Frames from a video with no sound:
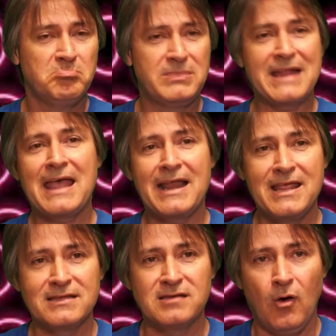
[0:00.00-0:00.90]
That kind of
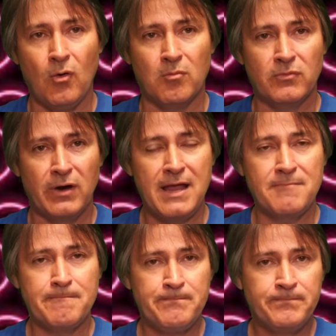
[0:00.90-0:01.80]
hits home, right?
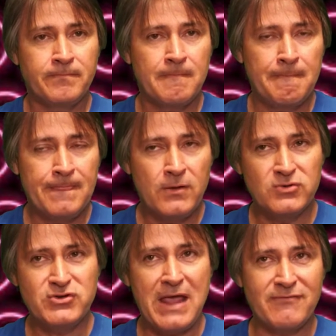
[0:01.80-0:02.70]

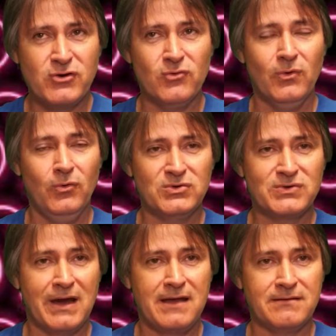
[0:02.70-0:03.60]
Because you have your rules,
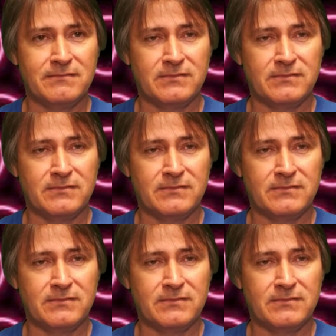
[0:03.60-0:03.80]
right?